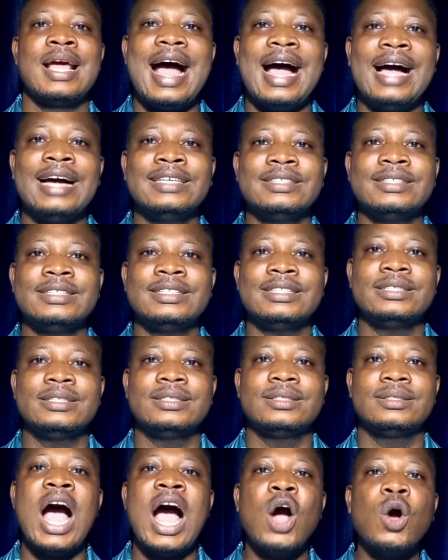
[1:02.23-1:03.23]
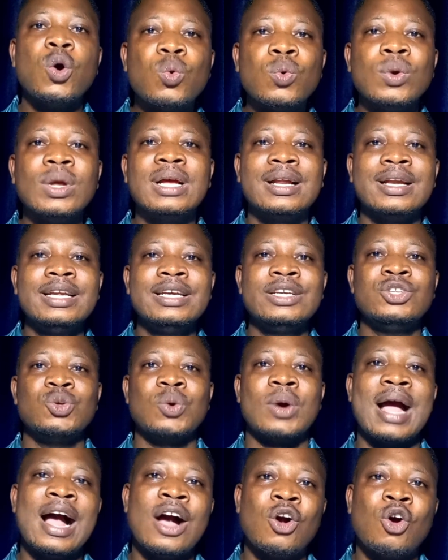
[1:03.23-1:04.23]
and how quickly you
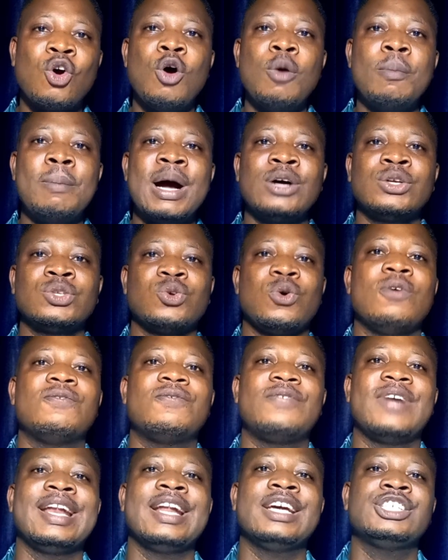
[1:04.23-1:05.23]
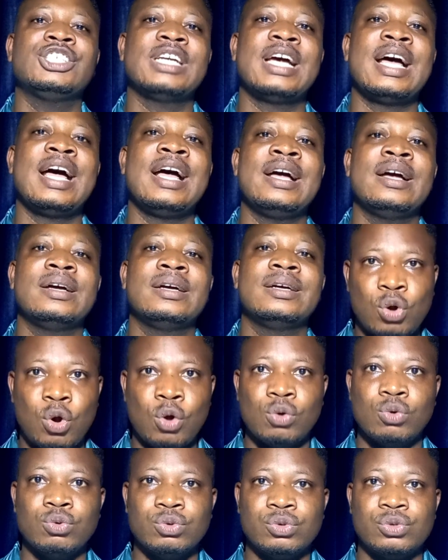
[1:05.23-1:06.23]
can come out of financial
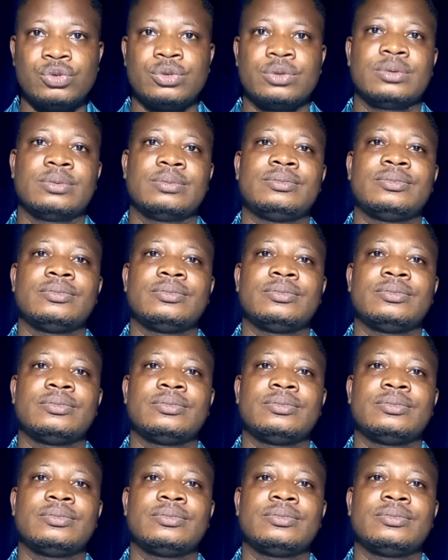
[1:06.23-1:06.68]
struggles.